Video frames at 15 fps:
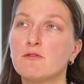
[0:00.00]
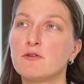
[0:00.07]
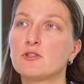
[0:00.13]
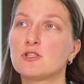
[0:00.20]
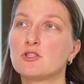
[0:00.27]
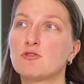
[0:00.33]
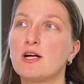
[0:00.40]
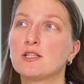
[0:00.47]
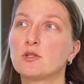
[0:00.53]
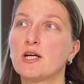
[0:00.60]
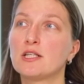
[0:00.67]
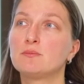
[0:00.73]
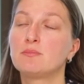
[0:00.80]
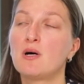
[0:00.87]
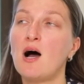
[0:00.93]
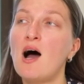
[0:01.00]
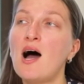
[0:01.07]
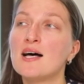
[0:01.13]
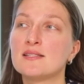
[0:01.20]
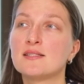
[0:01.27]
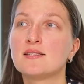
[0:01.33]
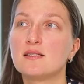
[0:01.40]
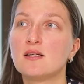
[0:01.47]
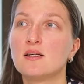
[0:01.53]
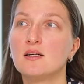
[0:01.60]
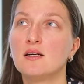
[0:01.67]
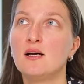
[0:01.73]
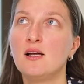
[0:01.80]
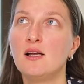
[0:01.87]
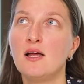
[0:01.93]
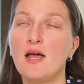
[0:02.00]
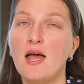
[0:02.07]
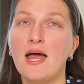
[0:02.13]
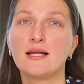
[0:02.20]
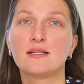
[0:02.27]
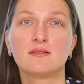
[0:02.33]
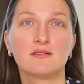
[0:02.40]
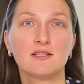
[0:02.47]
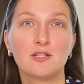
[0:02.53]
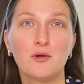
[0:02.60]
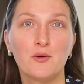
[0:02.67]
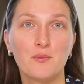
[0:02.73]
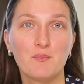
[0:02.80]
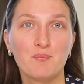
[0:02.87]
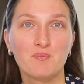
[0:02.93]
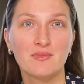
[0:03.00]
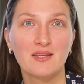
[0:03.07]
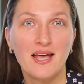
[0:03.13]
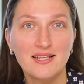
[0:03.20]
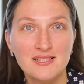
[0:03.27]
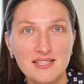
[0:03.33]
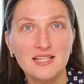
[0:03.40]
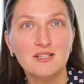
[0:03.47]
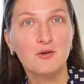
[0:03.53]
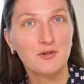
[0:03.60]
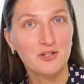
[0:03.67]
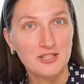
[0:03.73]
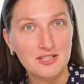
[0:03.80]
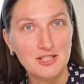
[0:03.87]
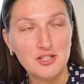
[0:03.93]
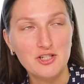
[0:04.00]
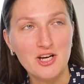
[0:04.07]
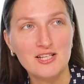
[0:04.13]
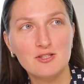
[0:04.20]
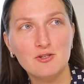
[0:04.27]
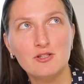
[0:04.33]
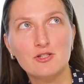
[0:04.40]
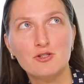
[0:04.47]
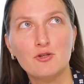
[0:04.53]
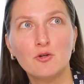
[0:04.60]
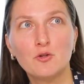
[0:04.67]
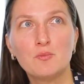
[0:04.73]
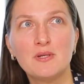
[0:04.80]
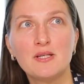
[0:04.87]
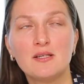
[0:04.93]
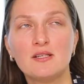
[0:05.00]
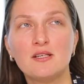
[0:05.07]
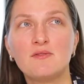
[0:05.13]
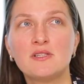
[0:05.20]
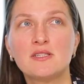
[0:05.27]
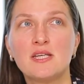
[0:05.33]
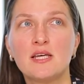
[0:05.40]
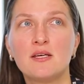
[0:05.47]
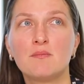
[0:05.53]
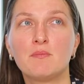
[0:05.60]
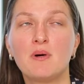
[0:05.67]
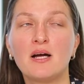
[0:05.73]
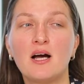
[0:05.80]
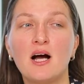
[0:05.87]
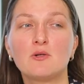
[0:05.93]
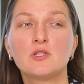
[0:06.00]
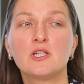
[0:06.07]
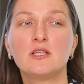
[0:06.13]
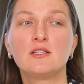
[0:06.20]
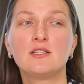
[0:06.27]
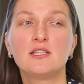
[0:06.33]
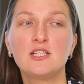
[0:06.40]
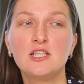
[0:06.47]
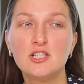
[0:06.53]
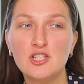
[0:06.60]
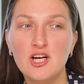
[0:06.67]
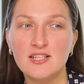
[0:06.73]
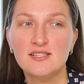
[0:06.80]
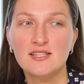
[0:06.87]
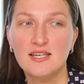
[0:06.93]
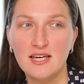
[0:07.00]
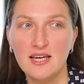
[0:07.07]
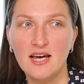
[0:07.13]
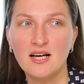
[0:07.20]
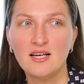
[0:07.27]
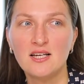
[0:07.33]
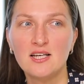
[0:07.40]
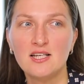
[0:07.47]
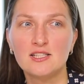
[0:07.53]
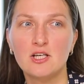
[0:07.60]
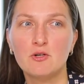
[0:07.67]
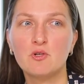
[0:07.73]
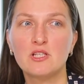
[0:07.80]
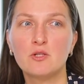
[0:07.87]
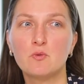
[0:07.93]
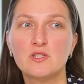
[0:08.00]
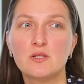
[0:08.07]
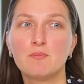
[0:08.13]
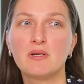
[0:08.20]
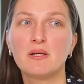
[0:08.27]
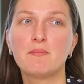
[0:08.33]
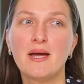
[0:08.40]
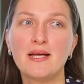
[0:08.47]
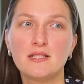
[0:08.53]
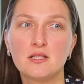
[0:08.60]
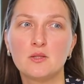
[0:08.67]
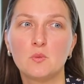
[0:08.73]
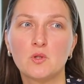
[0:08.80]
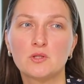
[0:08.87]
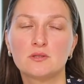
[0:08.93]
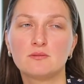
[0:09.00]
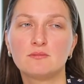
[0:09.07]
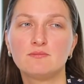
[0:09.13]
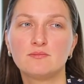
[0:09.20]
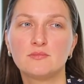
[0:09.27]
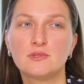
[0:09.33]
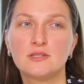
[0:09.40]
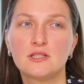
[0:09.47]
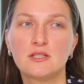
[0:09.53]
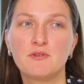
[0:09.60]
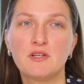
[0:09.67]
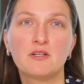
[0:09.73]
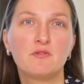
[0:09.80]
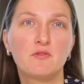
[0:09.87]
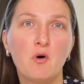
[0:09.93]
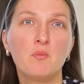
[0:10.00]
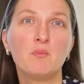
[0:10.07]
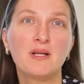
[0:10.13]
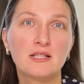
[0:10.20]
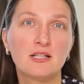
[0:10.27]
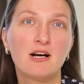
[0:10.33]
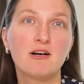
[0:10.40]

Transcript: first try to help us, and and then already teach us. So it showed me even by how they teach us here, they already was implementing what certificate for mental